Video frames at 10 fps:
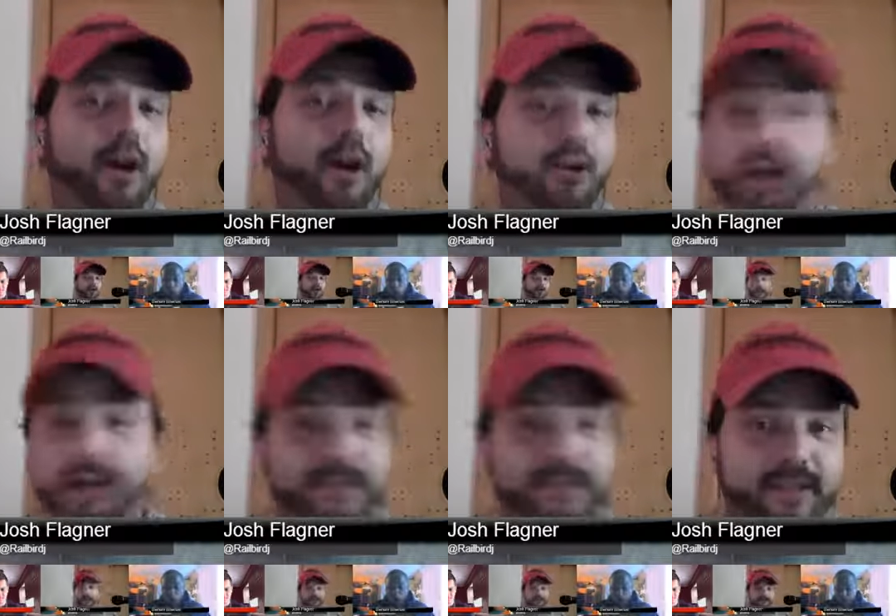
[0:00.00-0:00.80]

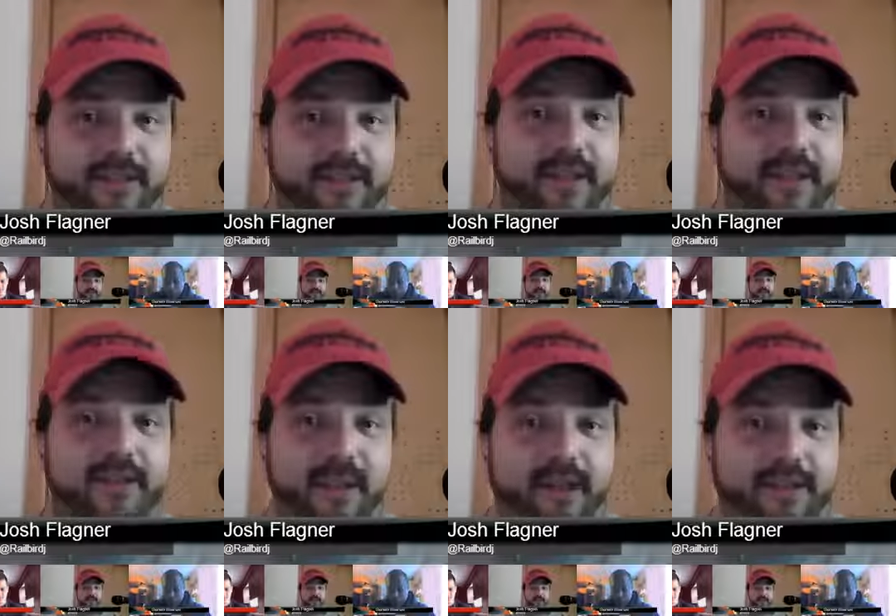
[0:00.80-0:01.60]
across state
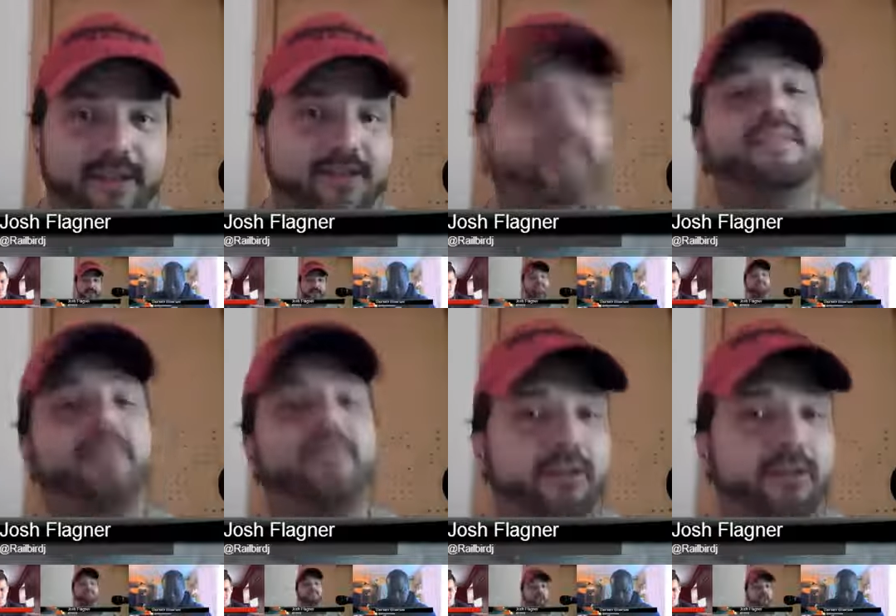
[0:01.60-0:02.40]
lines, that's a
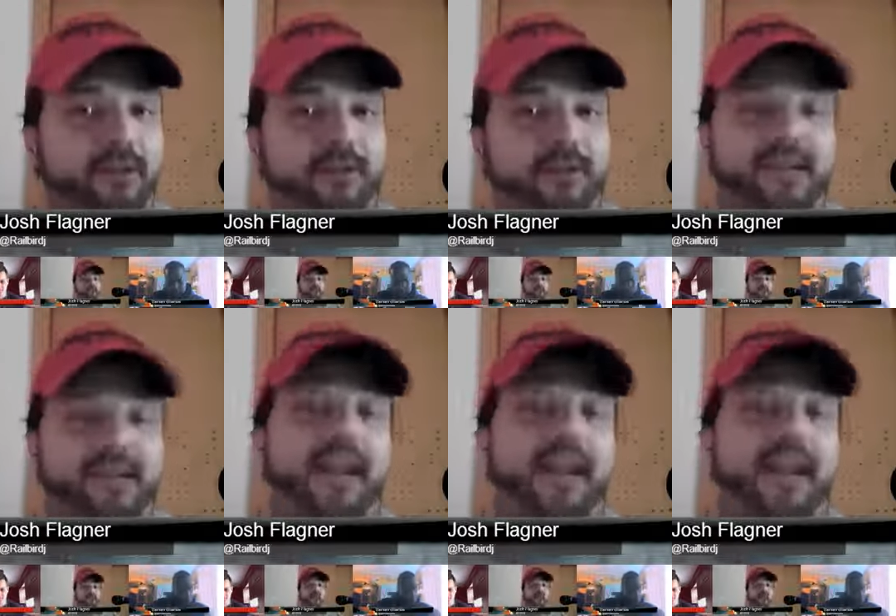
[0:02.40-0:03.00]
federal offense.